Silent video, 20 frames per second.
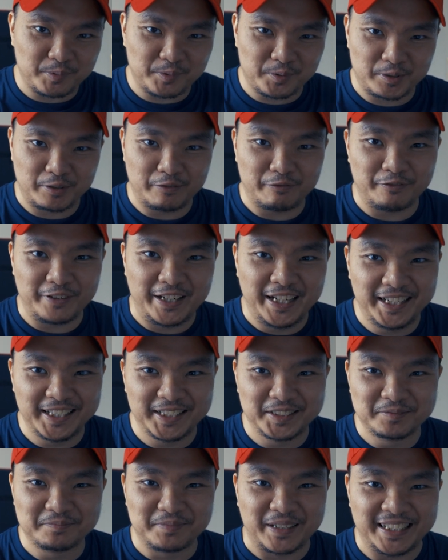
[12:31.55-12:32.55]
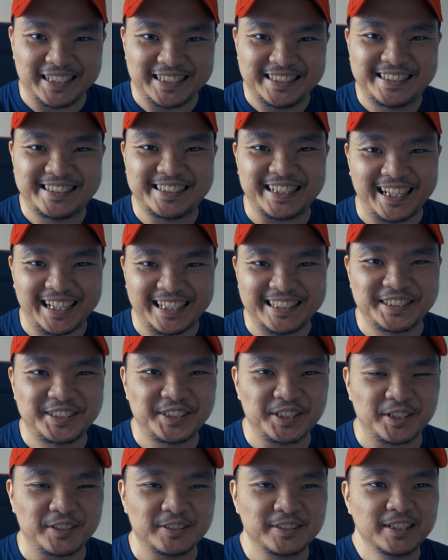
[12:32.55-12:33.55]
reveal by
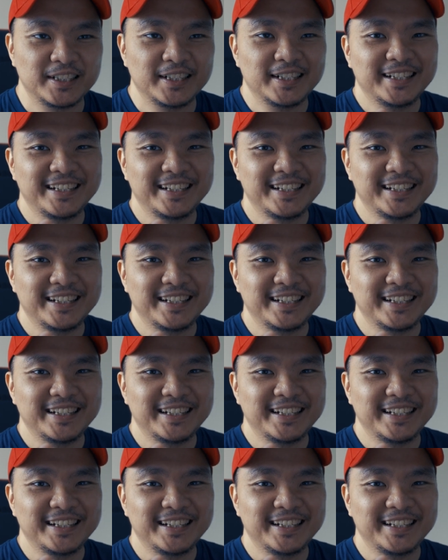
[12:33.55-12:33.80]
Sideshow